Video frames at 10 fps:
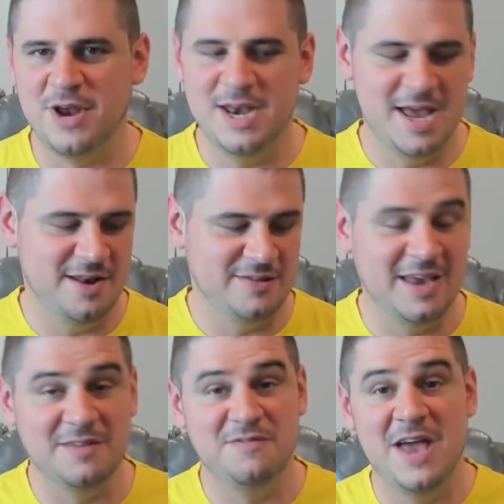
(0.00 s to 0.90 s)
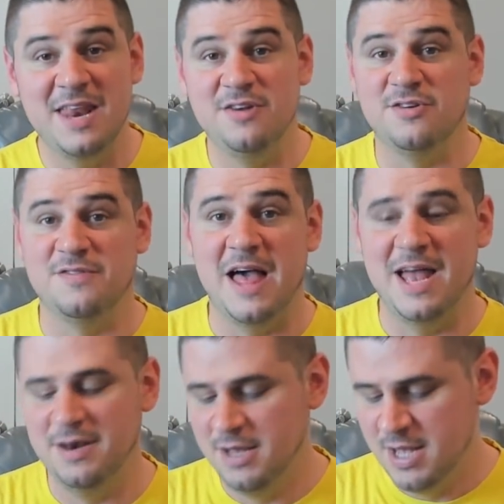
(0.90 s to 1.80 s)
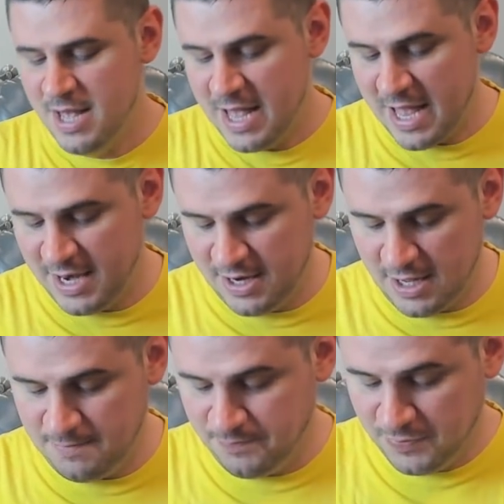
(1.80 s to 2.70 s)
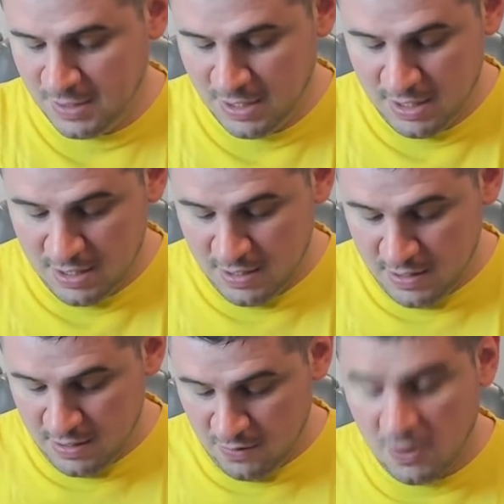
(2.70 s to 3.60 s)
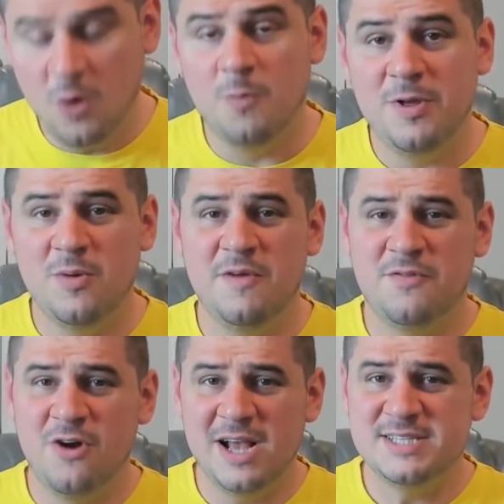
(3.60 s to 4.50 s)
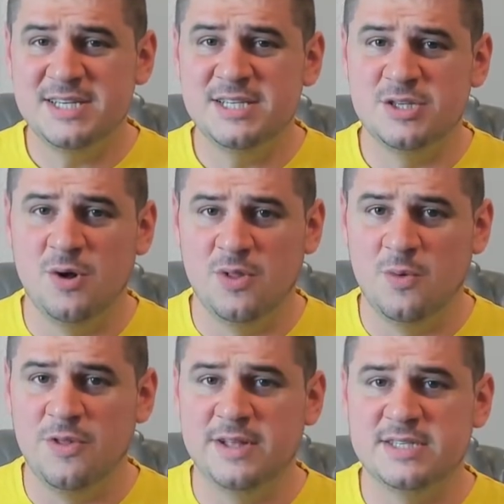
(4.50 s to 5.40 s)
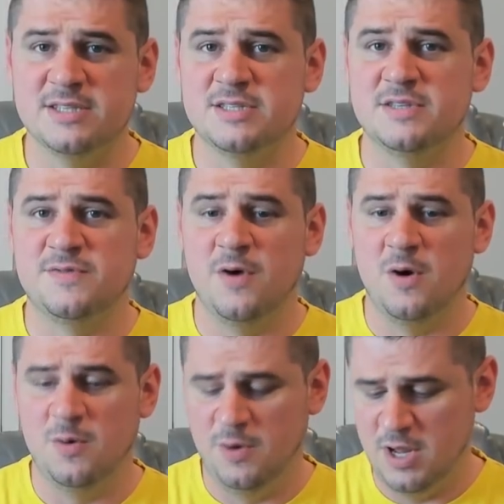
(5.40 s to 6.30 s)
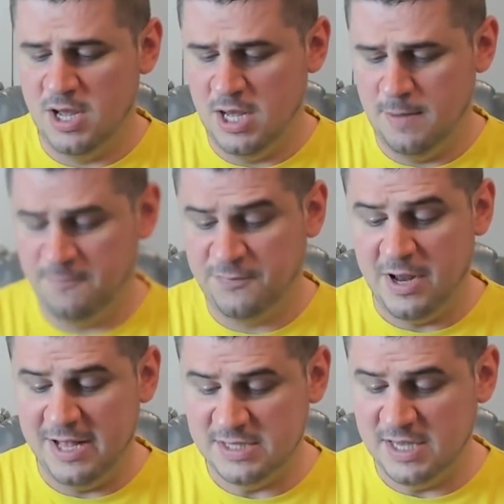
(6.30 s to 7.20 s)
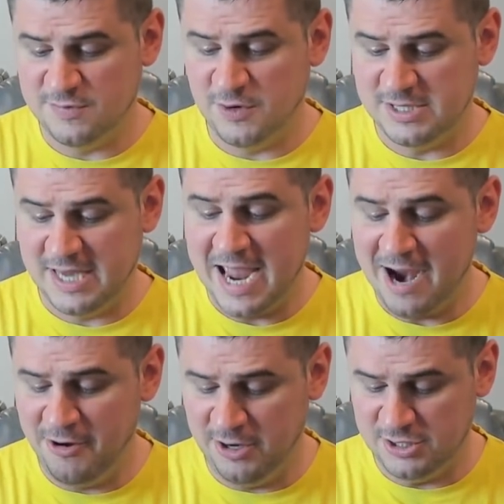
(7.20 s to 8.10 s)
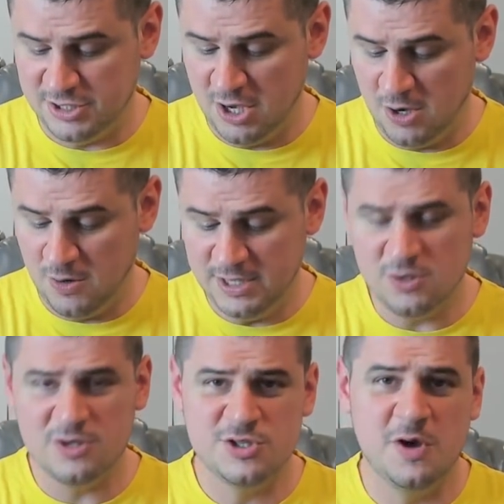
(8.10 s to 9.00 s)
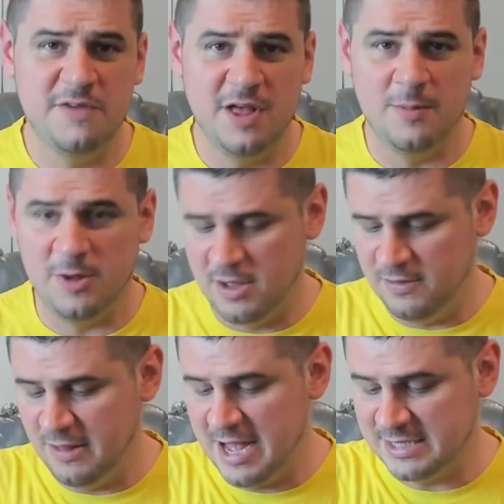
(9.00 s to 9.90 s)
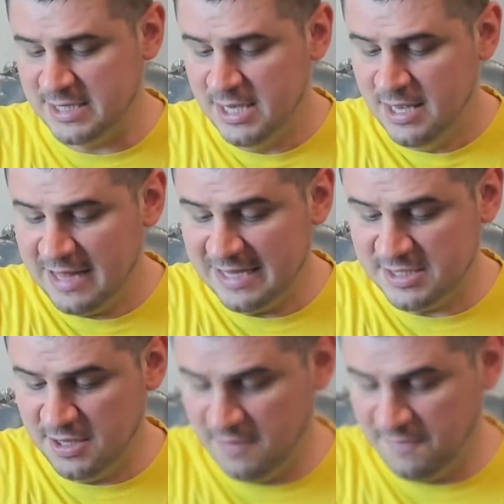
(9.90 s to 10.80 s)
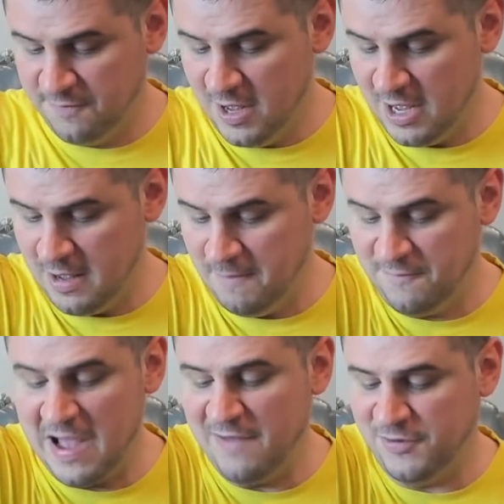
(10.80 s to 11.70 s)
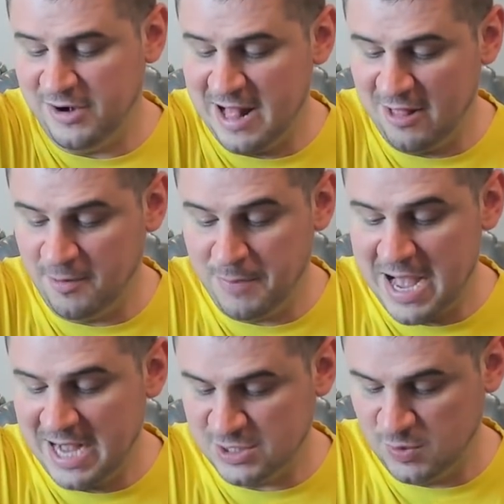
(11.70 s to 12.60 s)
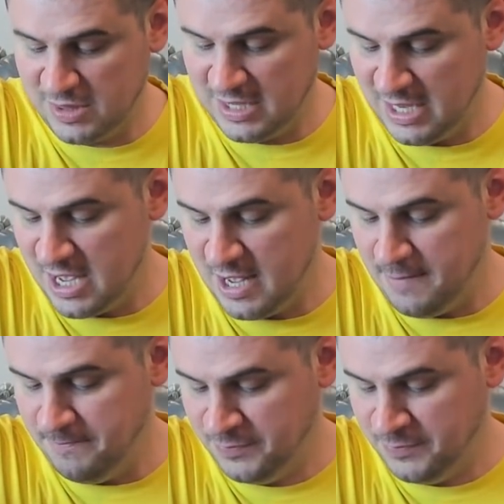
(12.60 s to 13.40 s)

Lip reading: now to take advantage of that. And, oh, by the way, Verizon is the only one that sells this phone as far as carriers go. It's also available unlocked. That's the $500 box with the